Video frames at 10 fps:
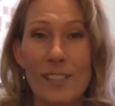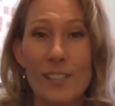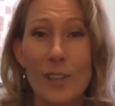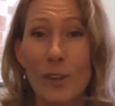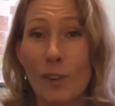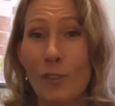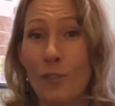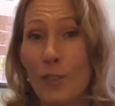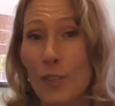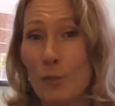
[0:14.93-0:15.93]
So
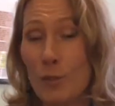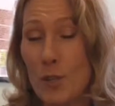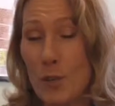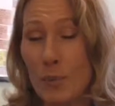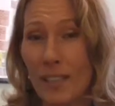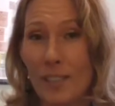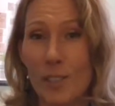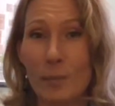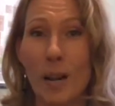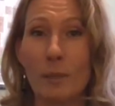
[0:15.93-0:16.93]
for you newbies,
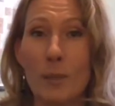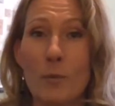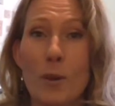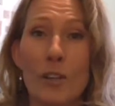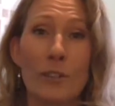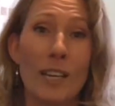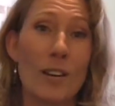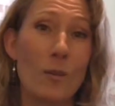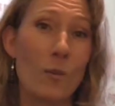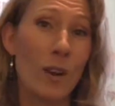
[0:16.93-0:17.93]
you're probably wondering,